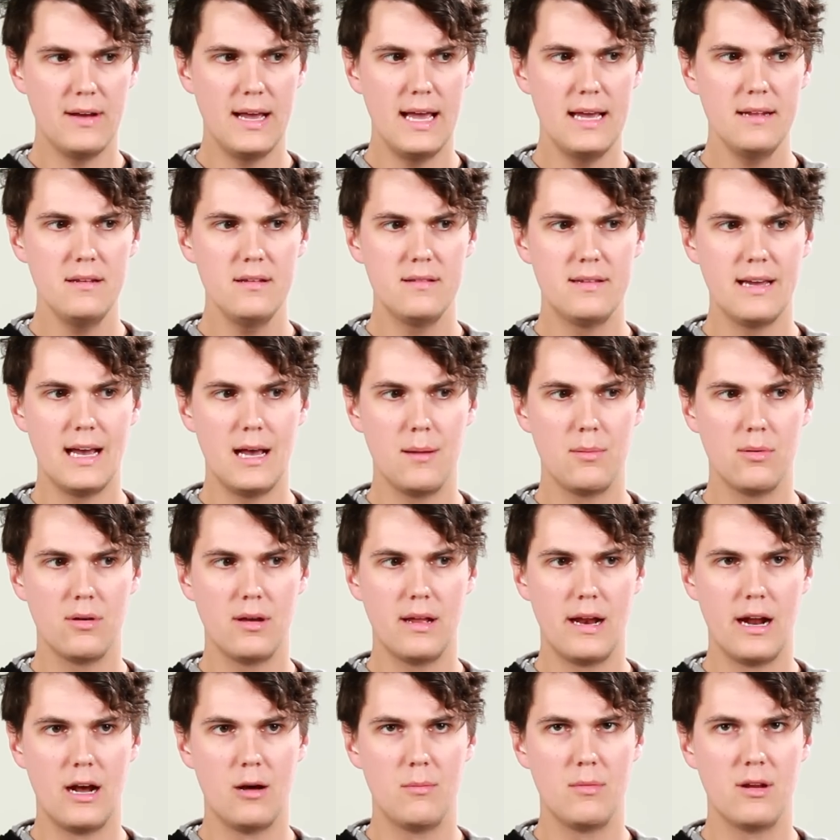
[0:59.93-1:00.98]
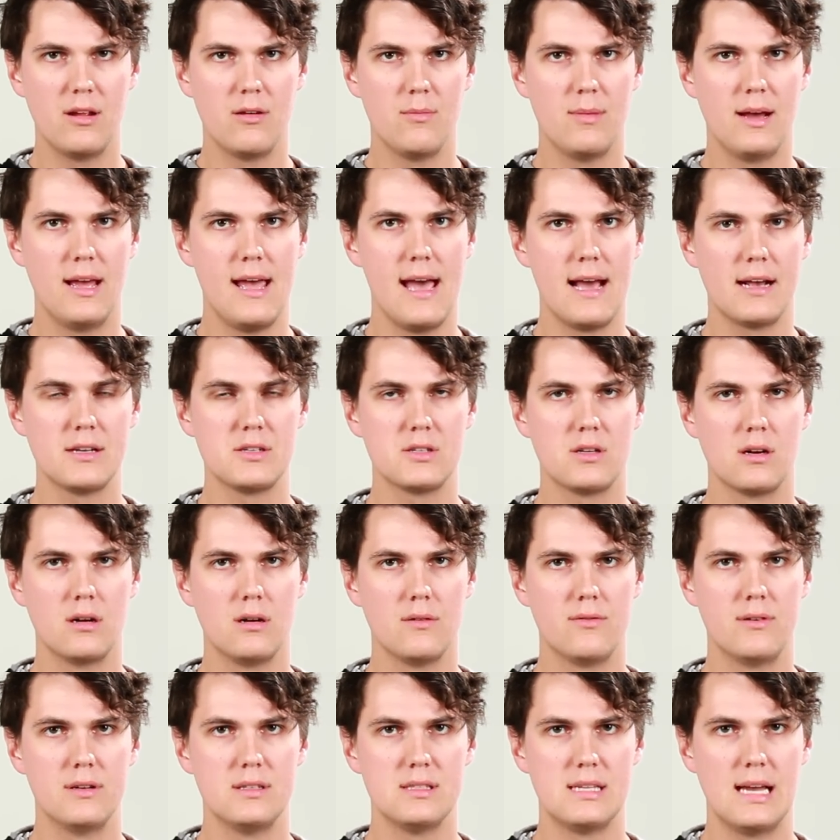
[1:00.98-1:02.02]
If I had to tabulate how many of my
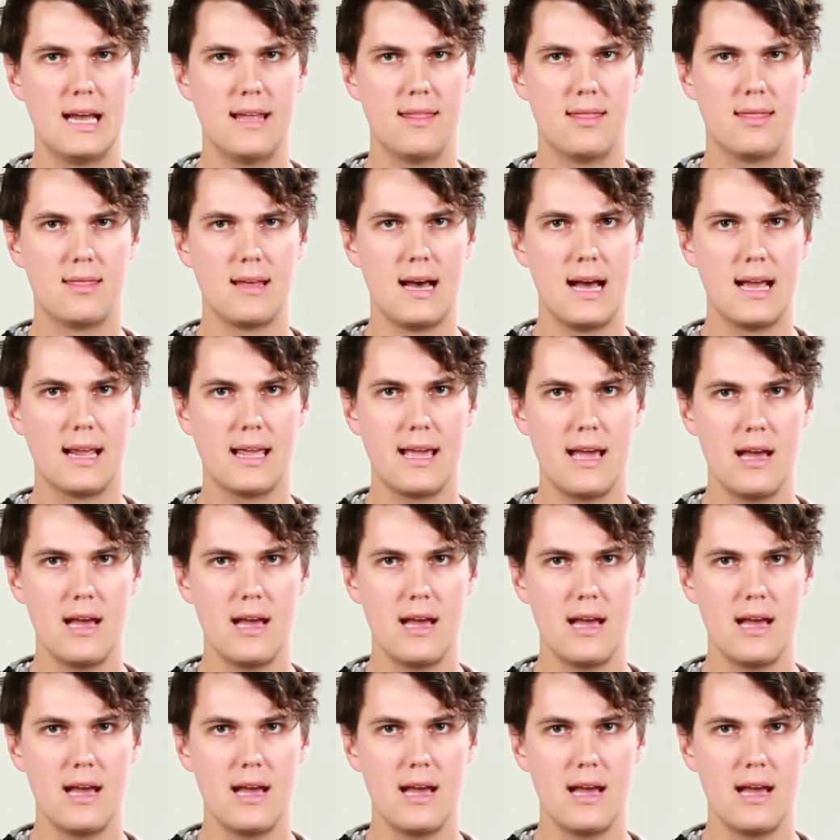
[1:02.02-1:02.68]
ex-girlfriends had thigh